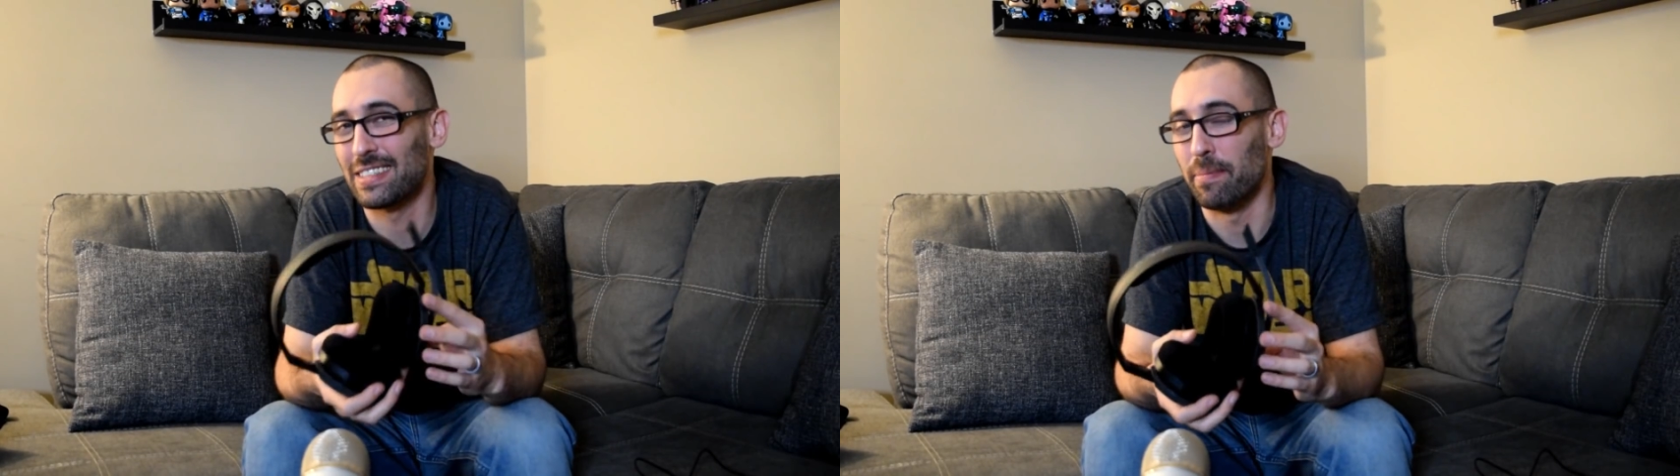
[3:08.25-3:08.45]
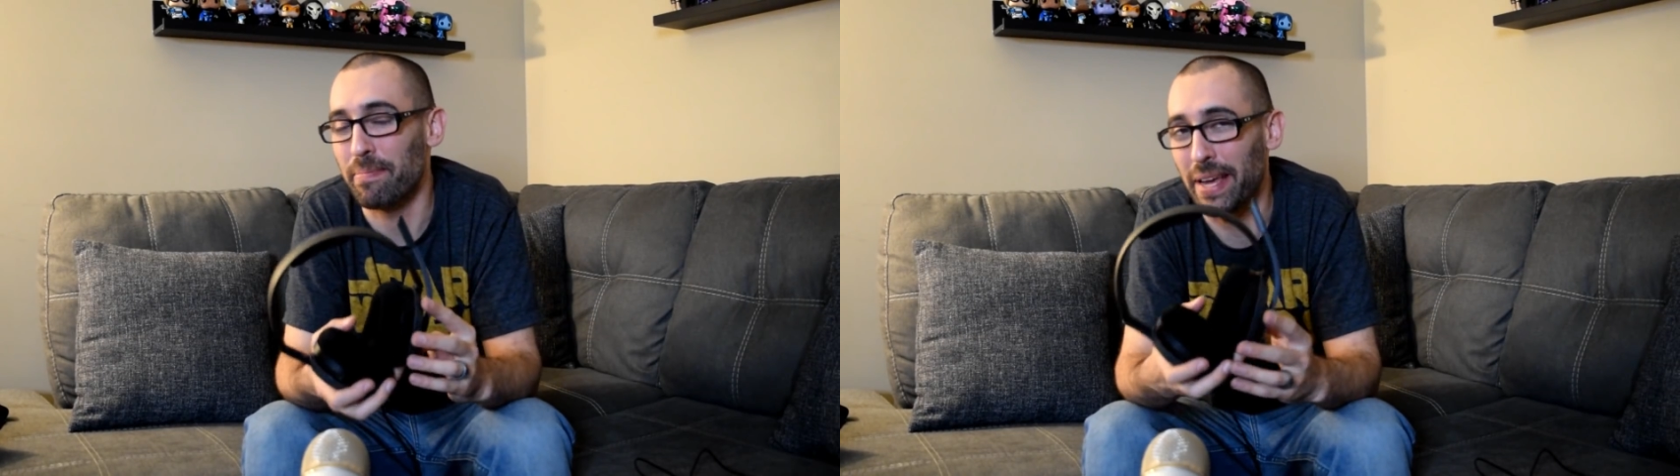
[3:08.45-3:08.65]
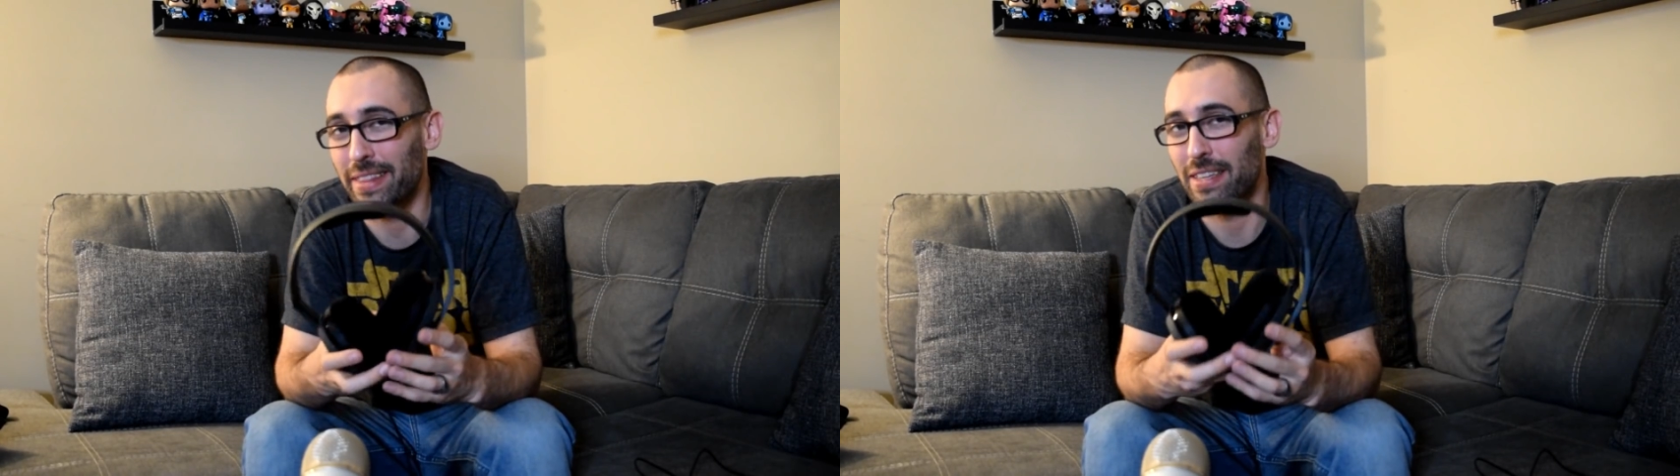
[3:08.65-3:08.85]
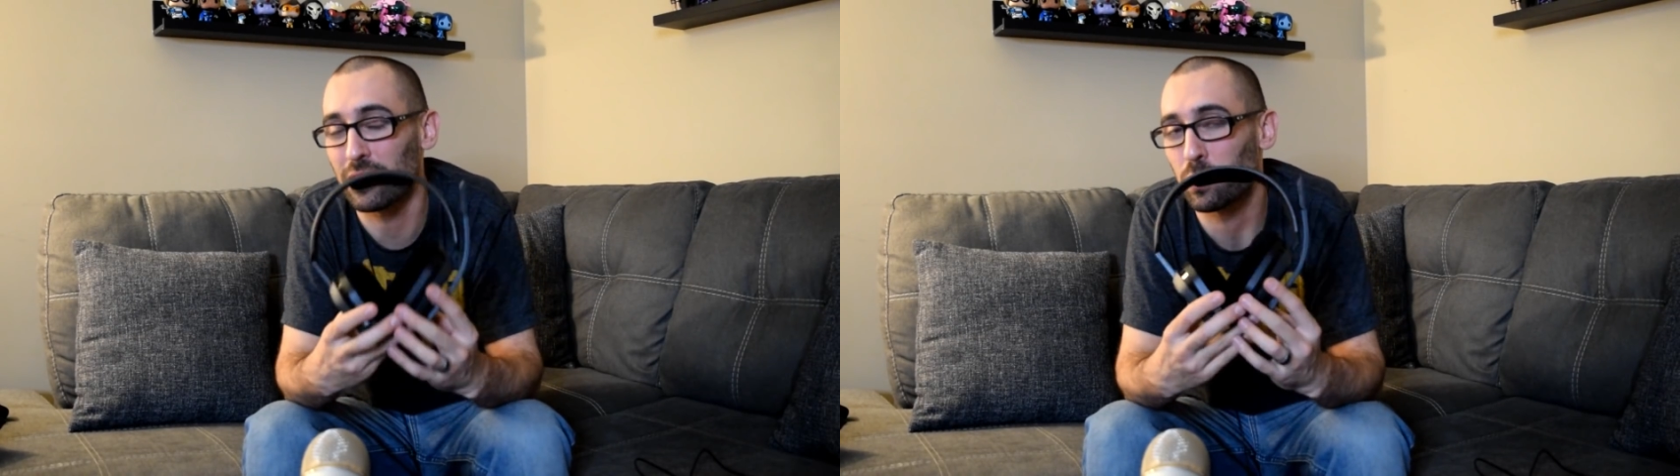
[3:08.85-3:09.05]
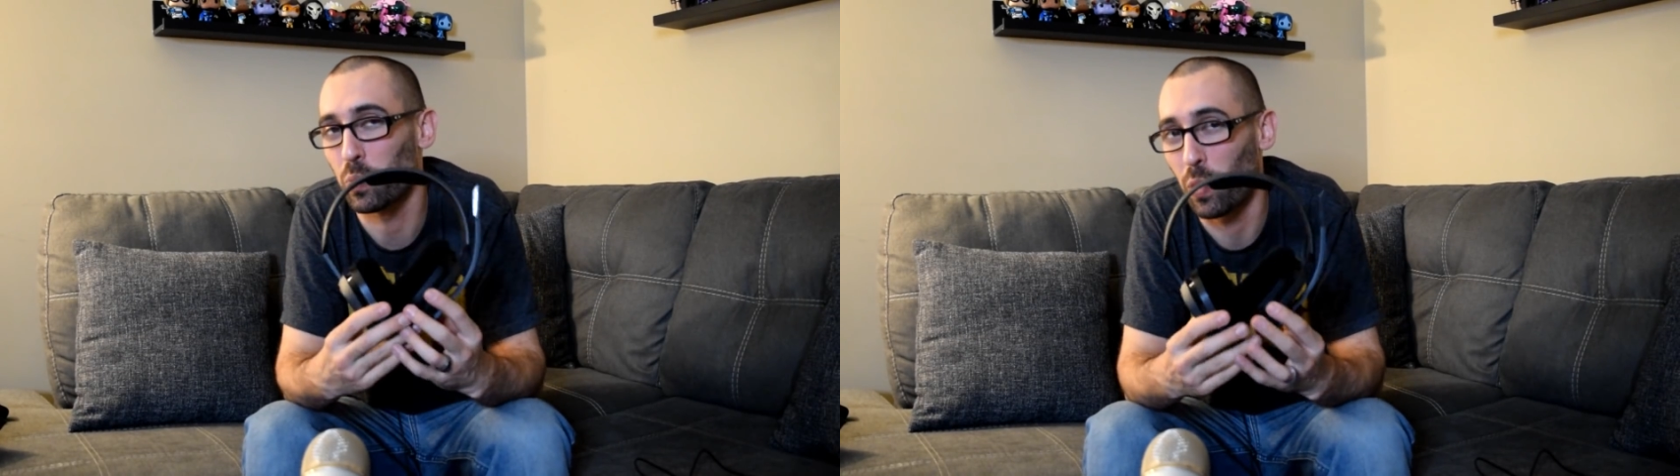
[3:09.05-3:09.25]
that made
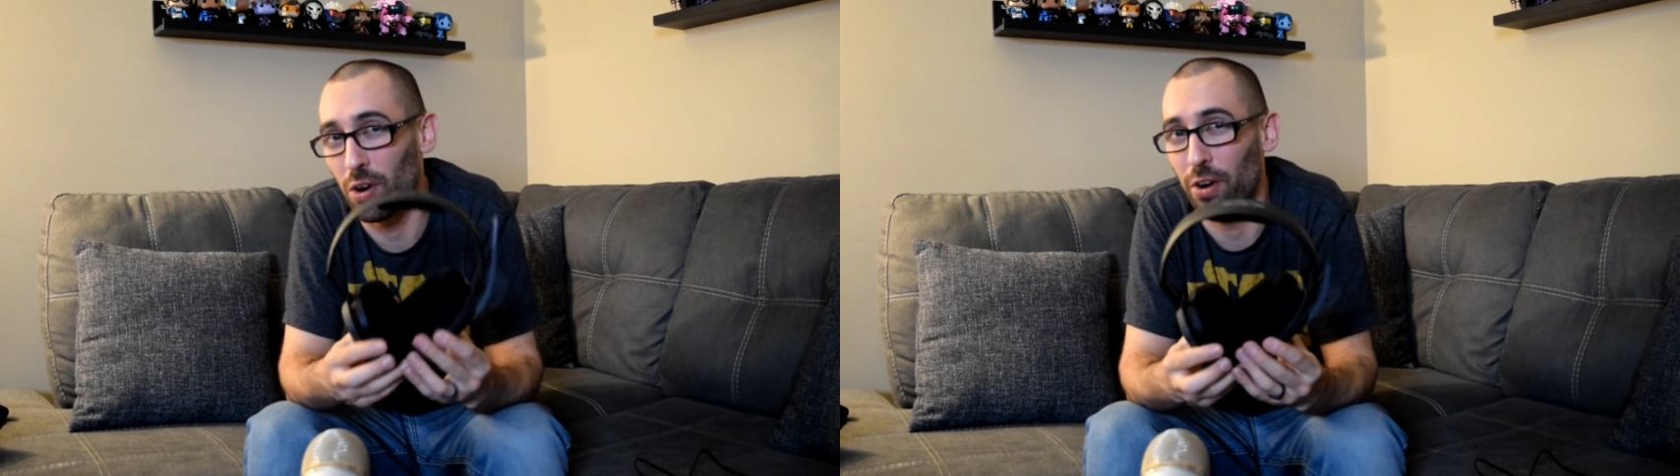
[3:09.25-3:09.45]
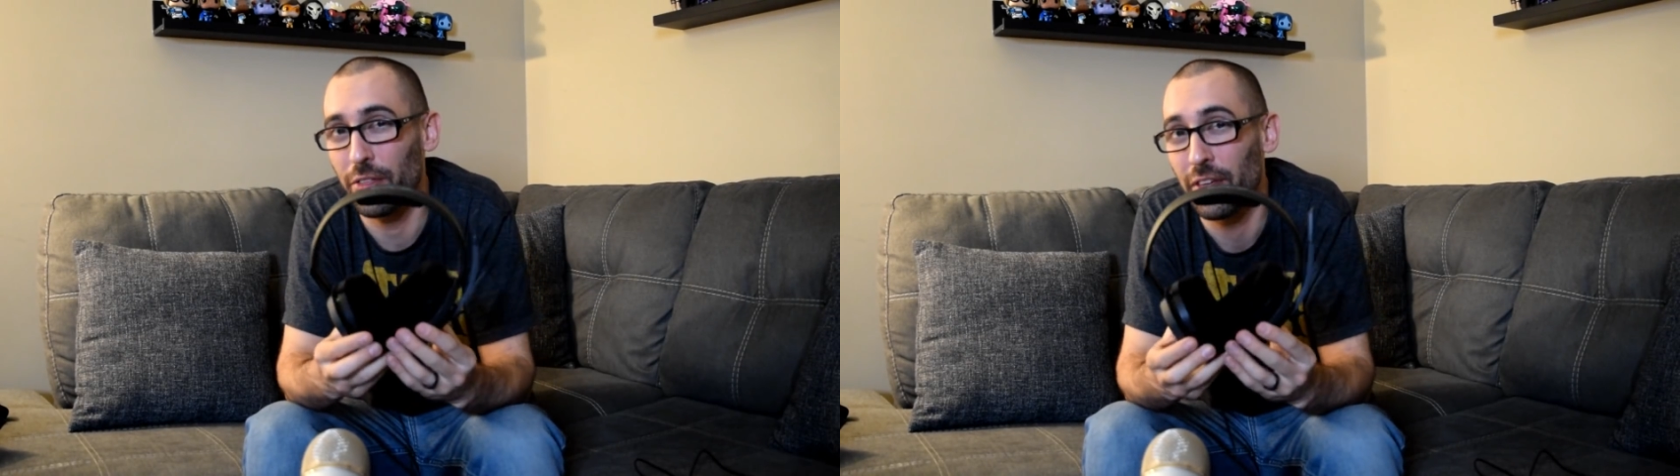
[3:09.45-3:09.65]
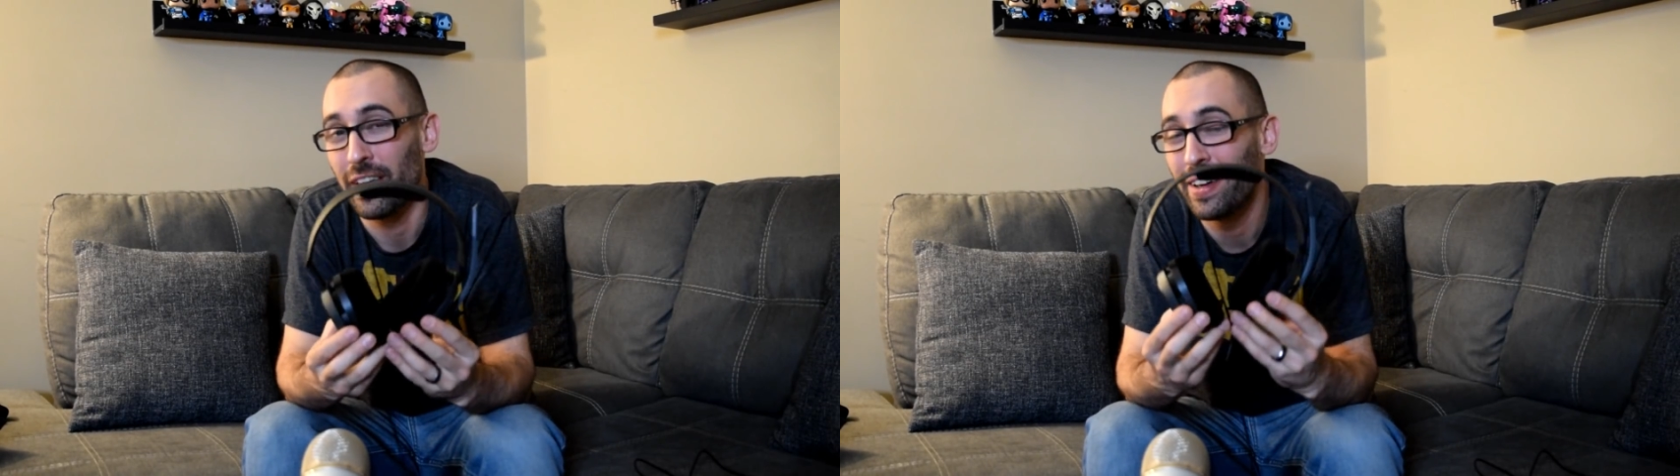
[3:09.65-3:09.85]
this worth